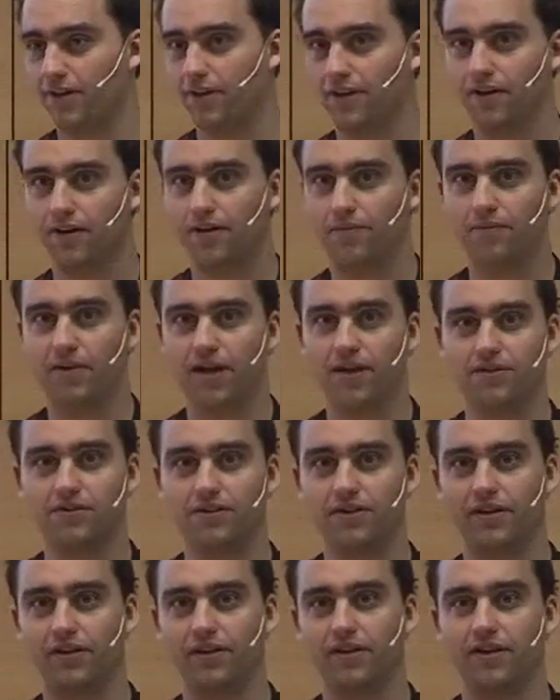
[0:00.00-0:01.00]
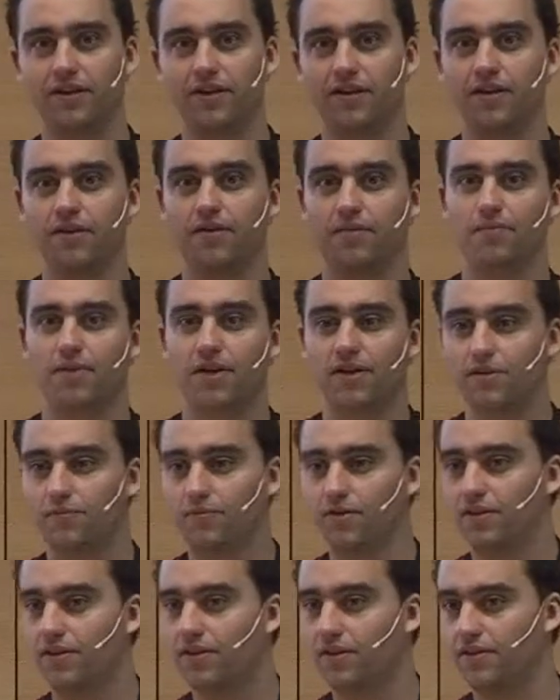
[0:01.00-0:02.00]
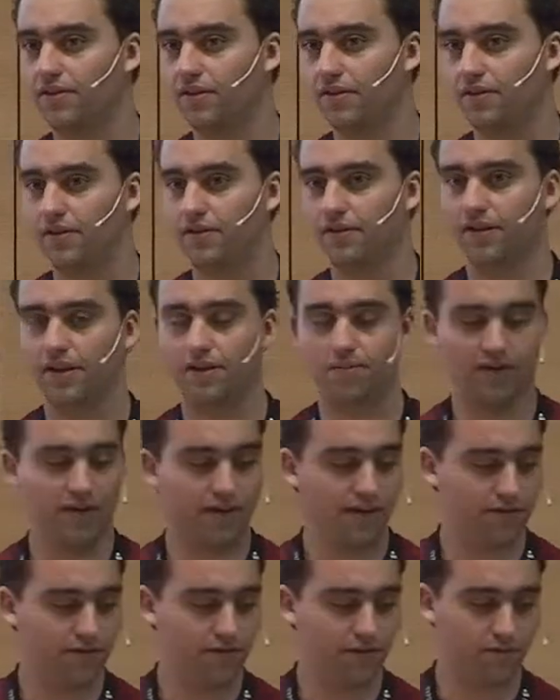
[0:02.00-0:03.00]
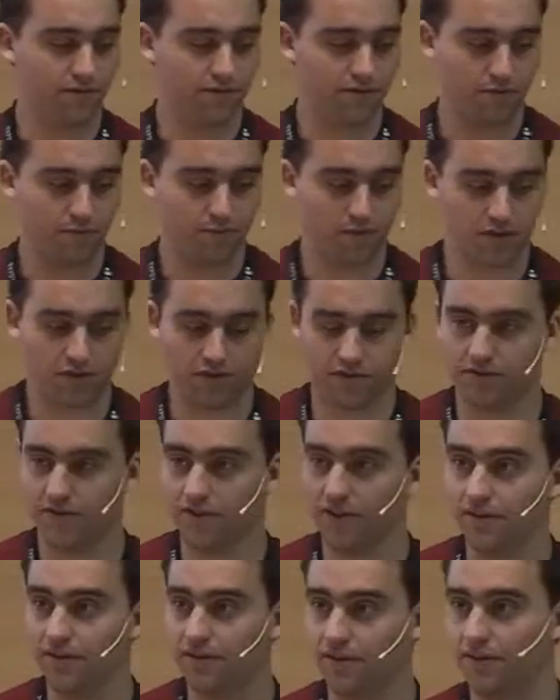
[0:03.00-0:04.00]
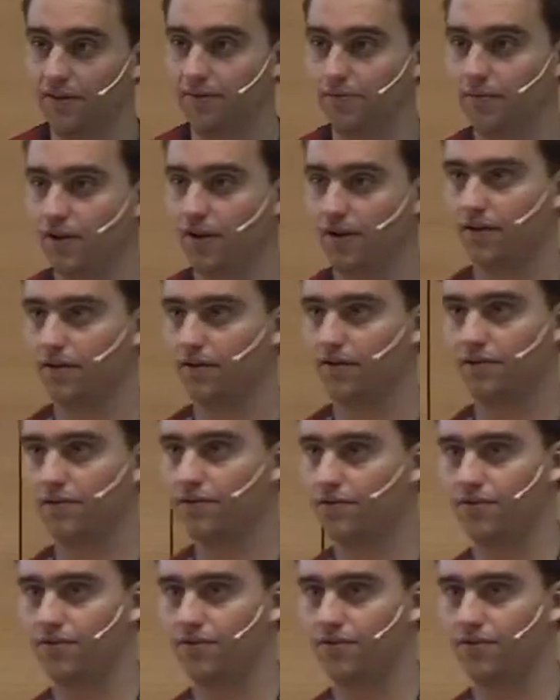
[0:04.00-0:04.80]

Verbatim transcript: Um, actually, Benjamin uh, Eberlei from, from the Doctrine team uh,